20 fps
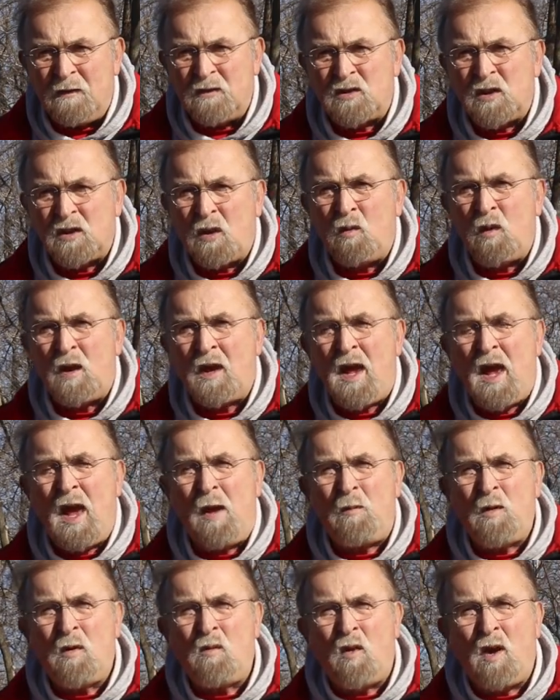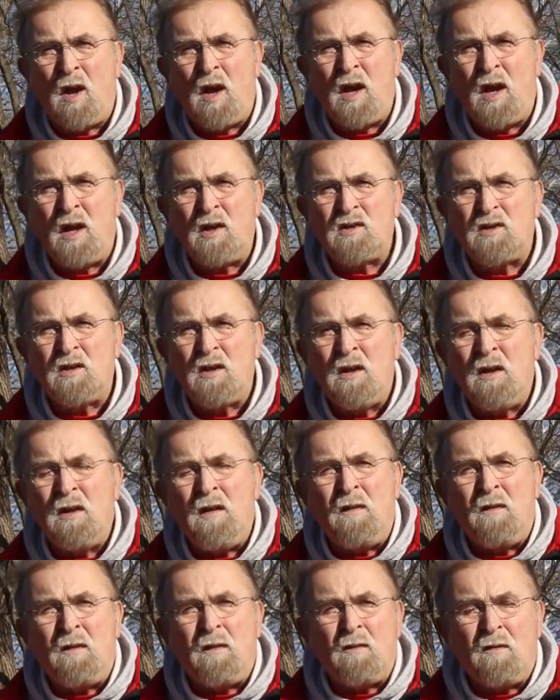So what happened was,
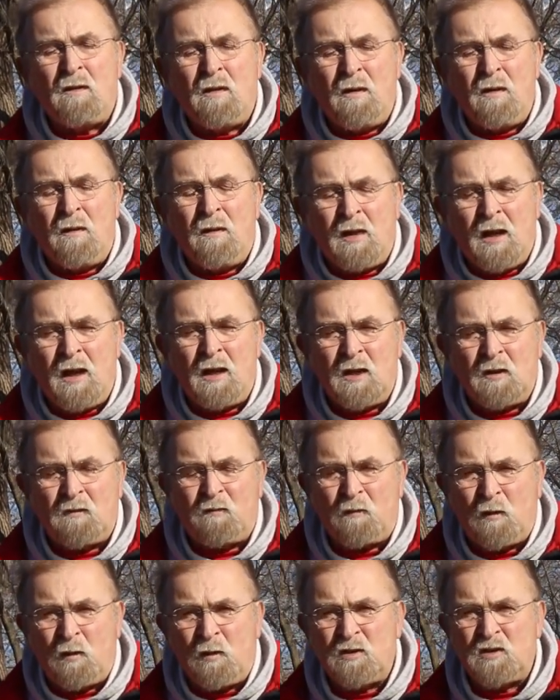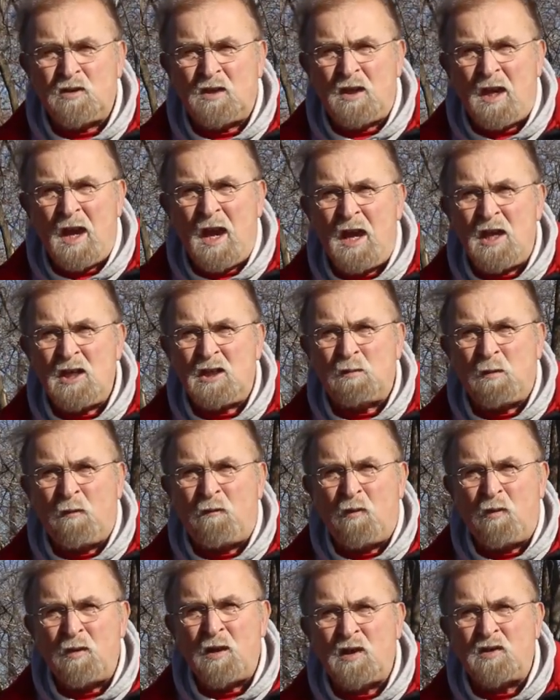in his first case
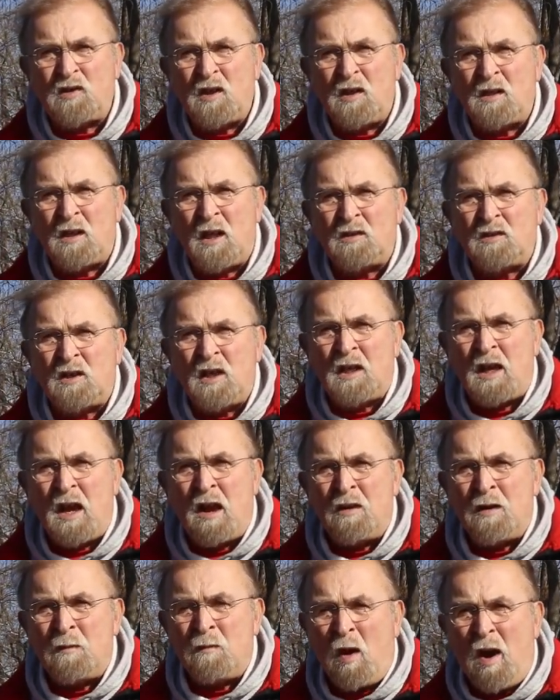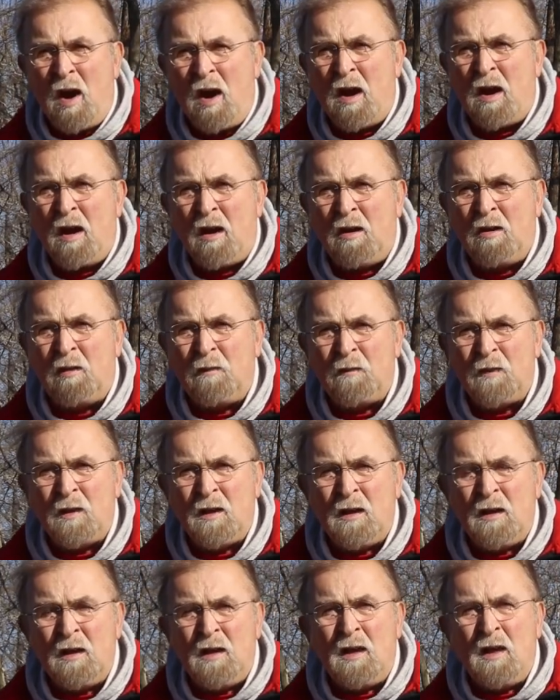before the Sandusky County Bar,
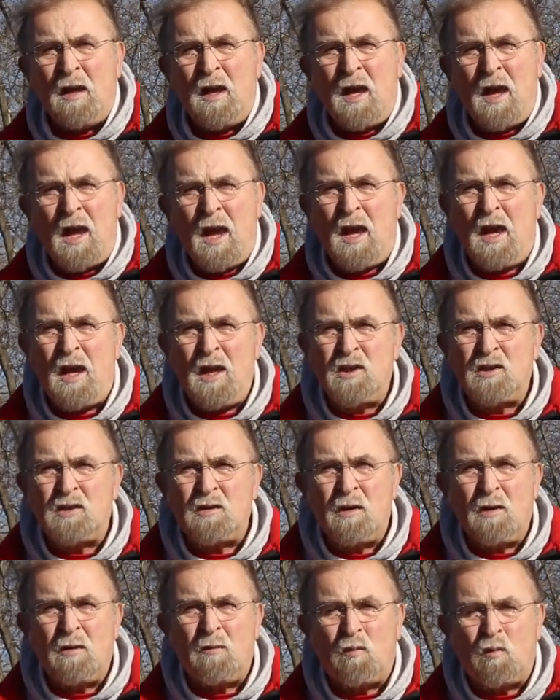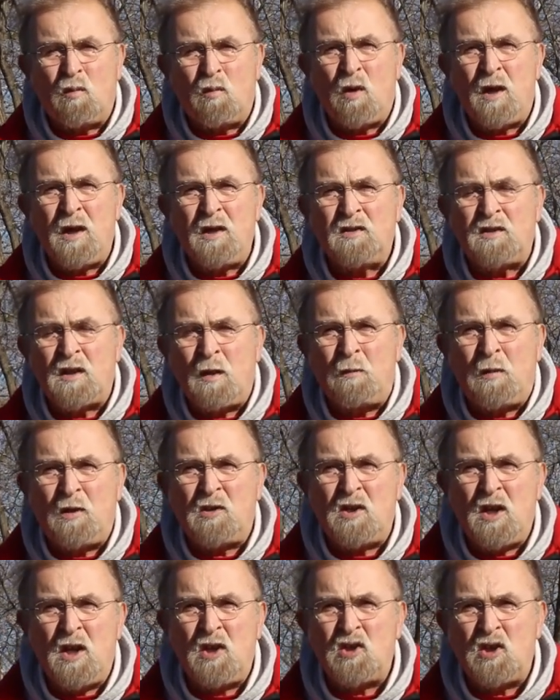Hayes brings the
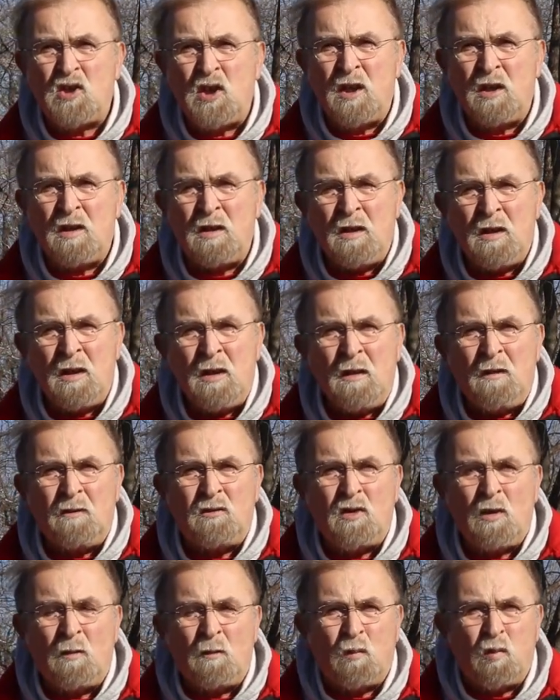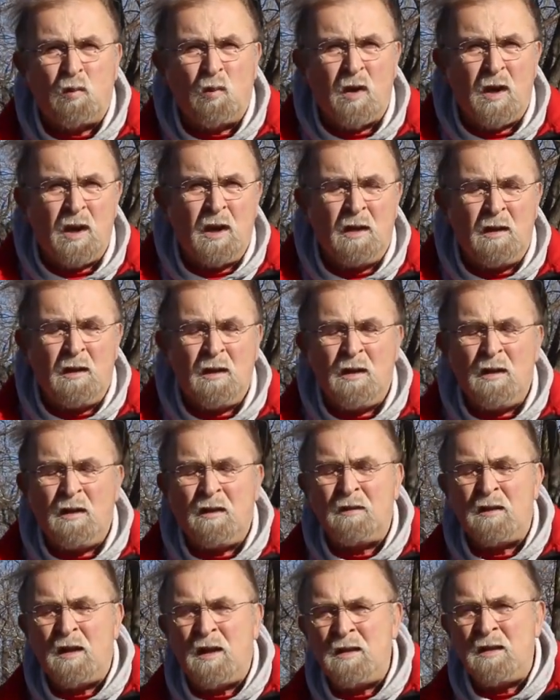petition to bring
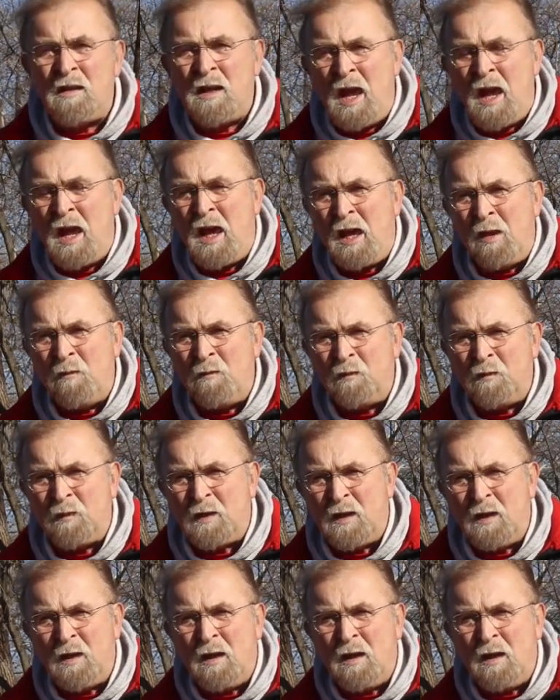the name